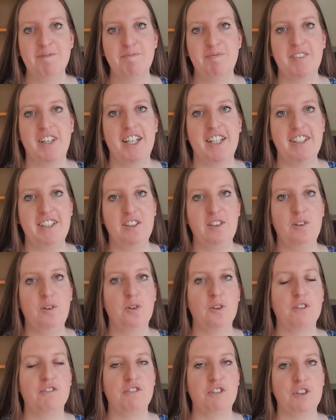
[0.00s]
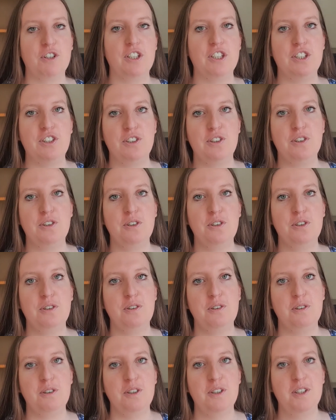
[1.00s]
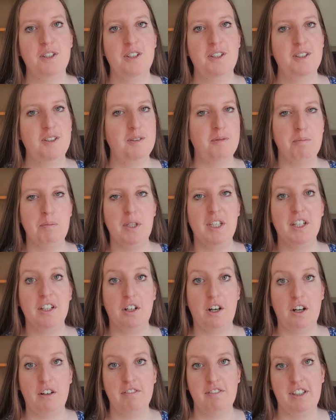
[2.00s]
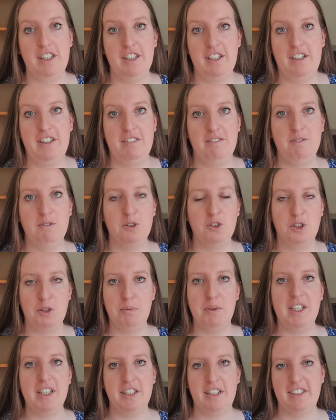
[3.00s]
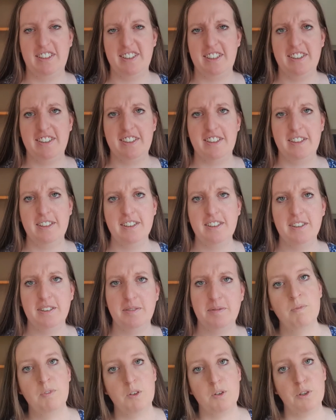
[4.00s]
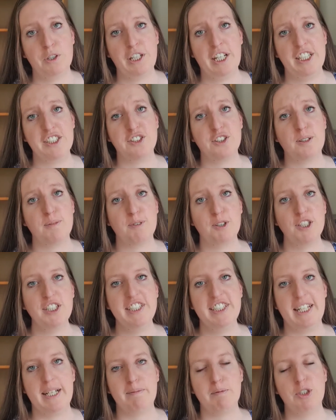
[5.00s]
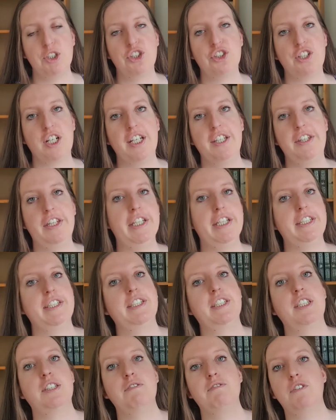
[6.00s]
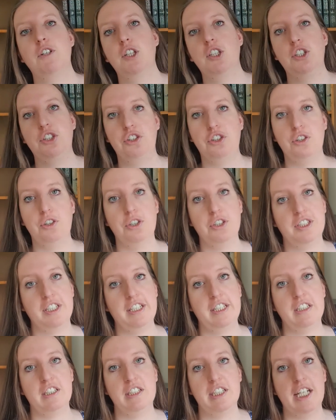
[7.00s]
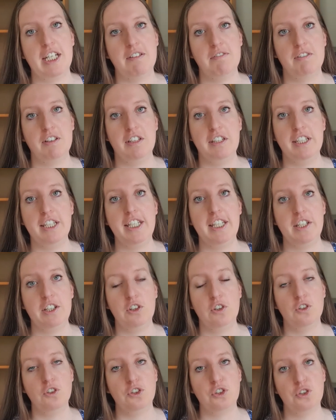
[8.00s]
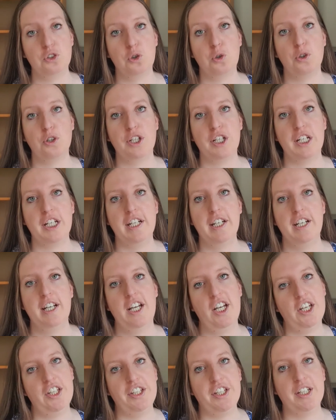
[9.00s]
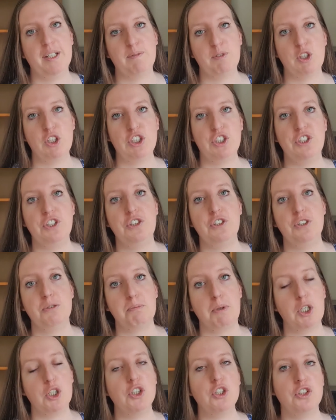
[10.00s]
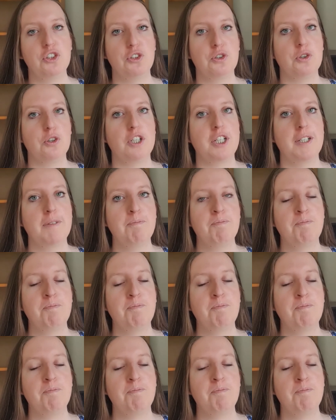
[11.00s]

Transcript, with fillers: And in order for it to be in existence. Okay, so I'm going to demonstrate this first using David Neagle's story, and then I'm going to use my own story.